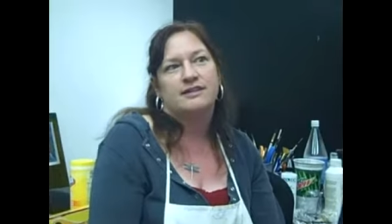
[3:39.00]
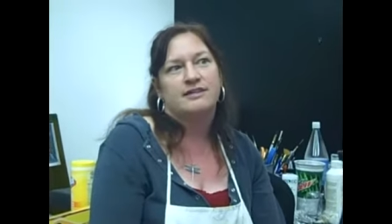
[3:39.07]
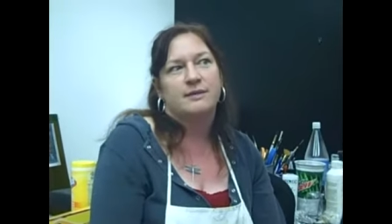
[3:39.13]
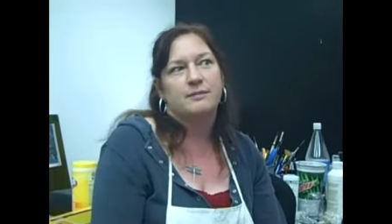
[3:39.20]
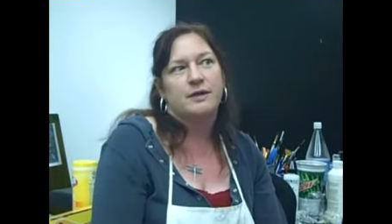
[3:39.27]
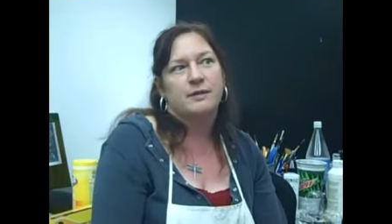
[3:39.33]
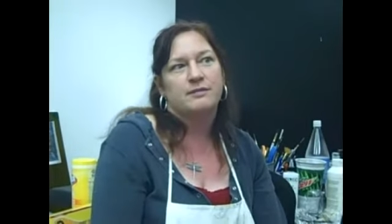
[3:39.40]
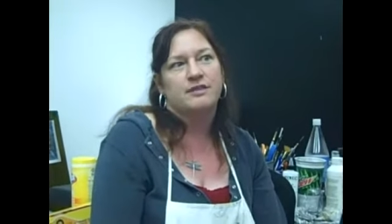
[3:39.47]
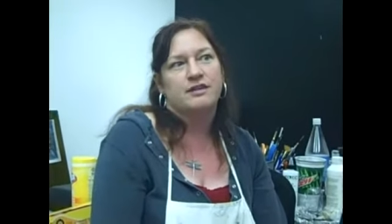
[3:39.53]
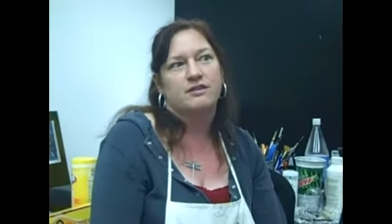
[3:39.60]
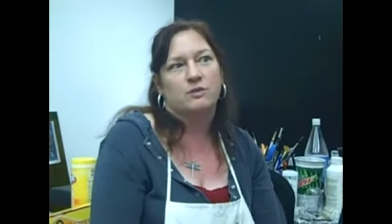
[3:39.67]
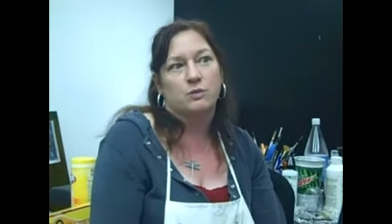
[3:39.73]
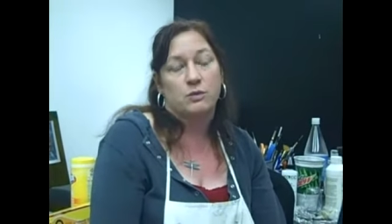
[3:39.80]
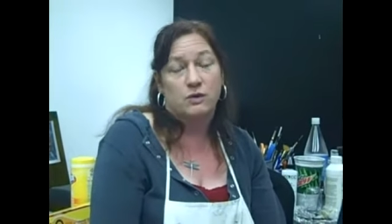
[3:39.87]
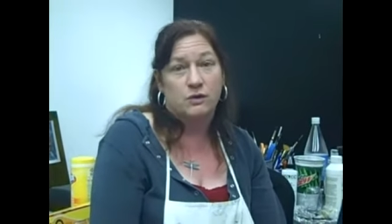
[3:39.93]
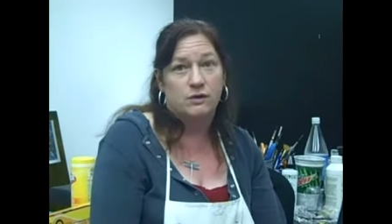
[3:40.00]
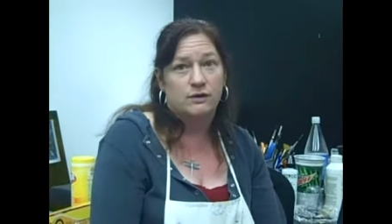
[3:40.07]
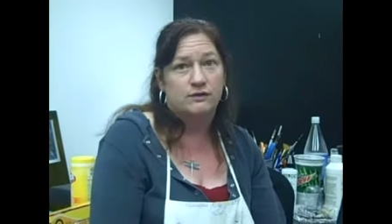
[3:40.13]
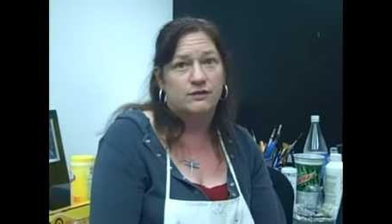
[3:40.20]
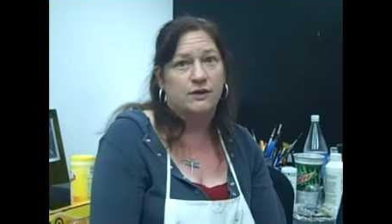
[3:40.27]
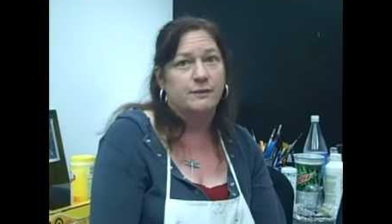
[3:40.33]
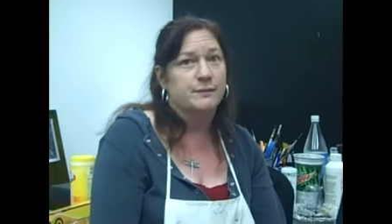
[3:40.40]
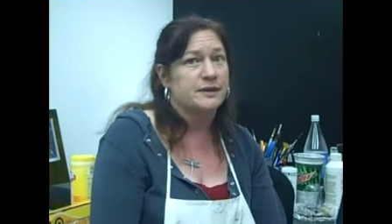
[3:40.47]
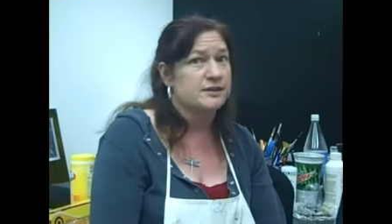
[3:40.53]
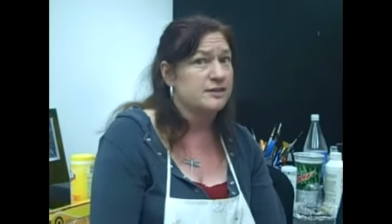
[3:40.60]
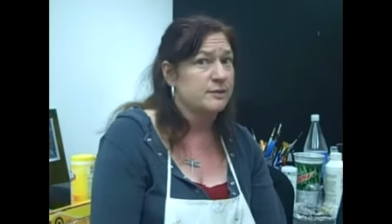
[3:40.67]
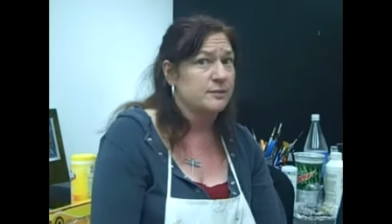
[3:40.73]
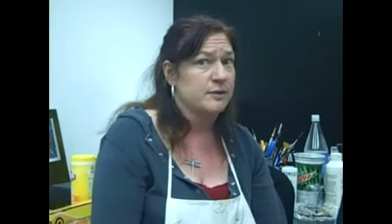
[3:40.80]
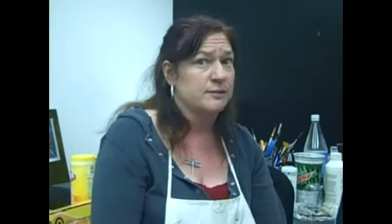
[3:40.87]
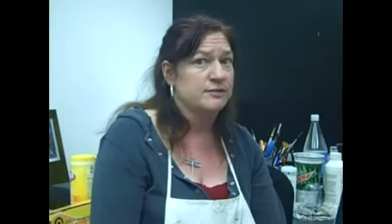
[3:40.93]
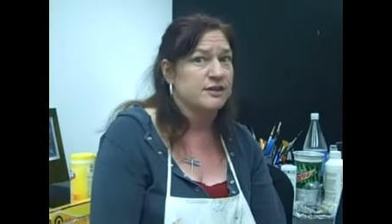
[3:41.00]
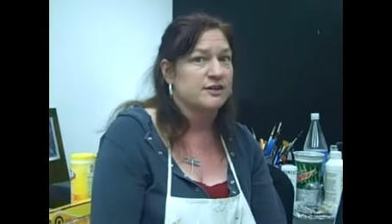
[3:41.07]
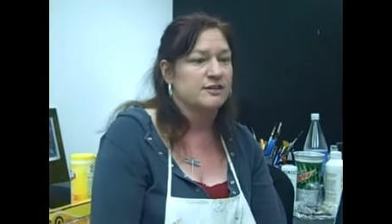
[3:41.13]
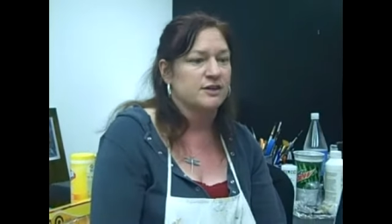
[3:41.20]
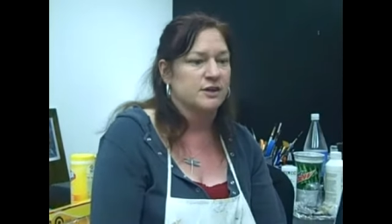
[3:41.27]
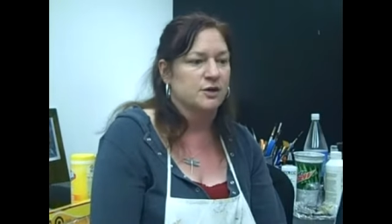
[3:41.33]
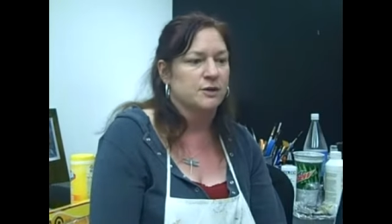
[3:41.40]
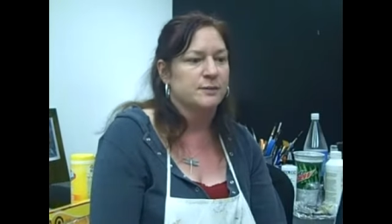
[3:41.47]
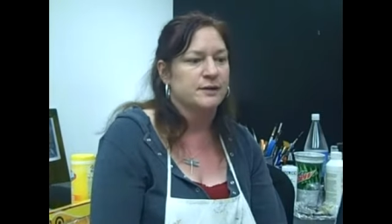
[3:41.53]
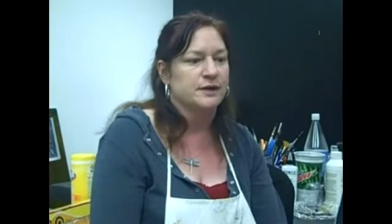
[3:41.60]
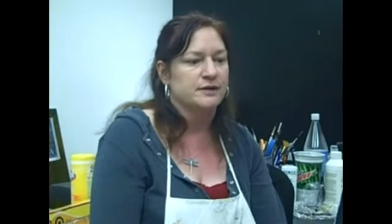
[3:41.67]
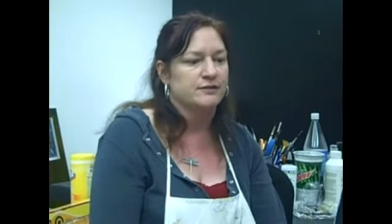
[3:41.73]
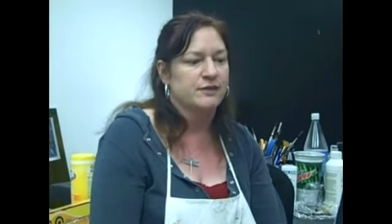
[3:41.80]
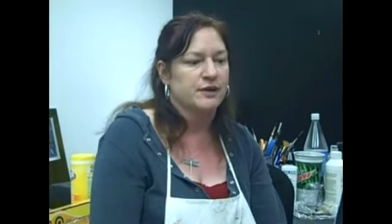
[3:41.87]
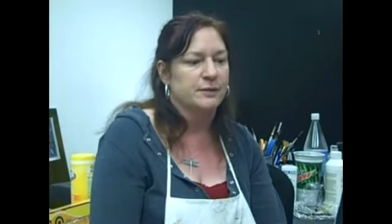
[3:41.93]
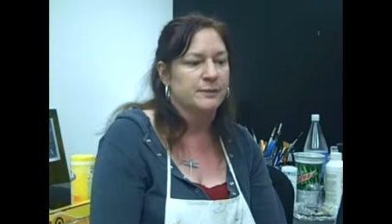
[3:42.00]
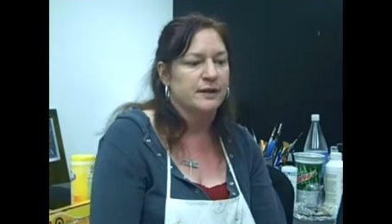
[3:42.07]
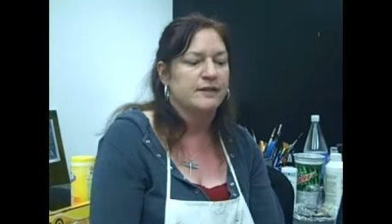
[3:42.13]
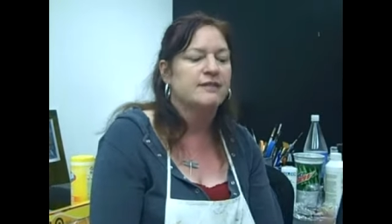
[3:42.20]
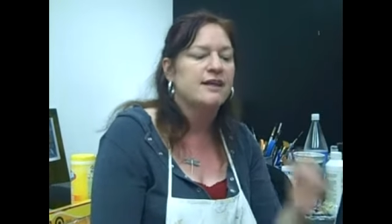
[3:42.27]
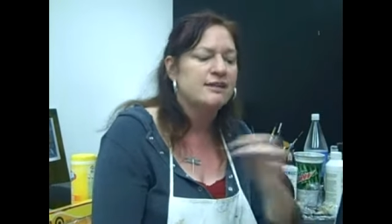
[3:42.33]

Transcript: And sometimes that's a rural environment, sometimes that's an urban environment.